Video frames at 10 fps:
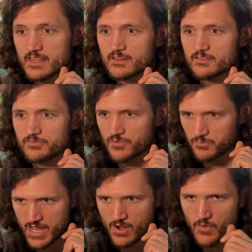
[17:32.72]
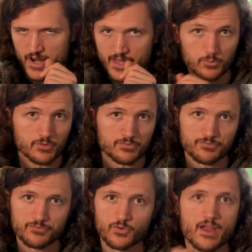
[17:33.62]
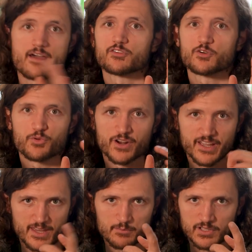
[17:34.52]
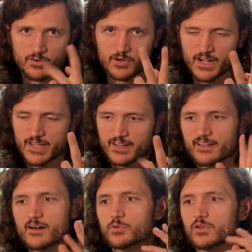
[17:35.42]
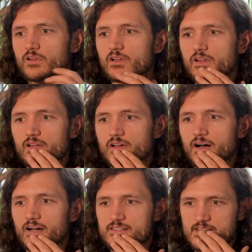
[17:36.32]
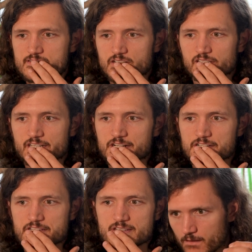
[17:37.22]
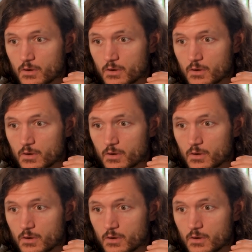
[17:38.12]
I think from now on I will forever bring a blower and a couple sensor cleaners.